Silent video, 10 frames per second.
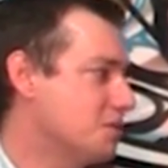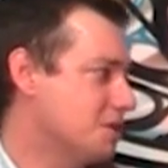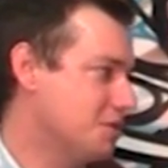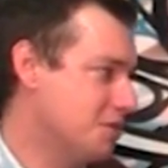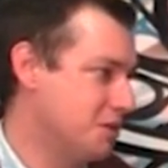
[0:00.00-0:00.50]

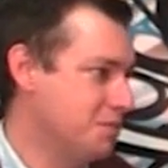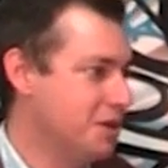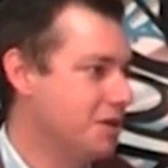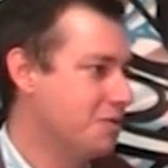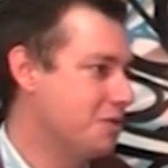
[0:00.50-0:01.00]
So
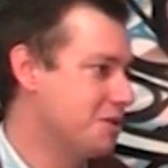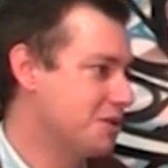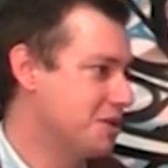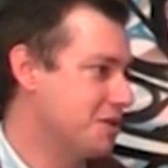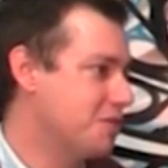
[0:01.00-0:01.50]
what does
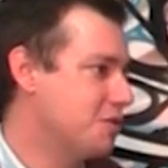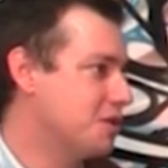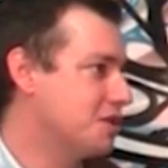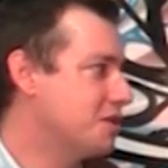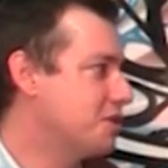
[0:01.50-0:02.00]

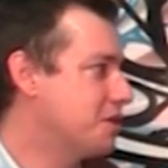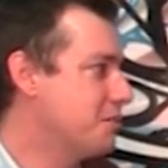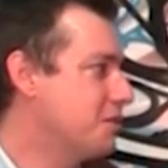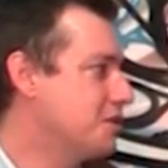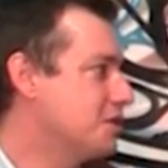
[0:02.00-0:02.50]
the
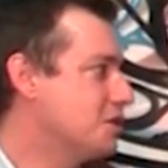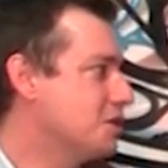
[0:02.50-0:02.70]
hijab mean to you?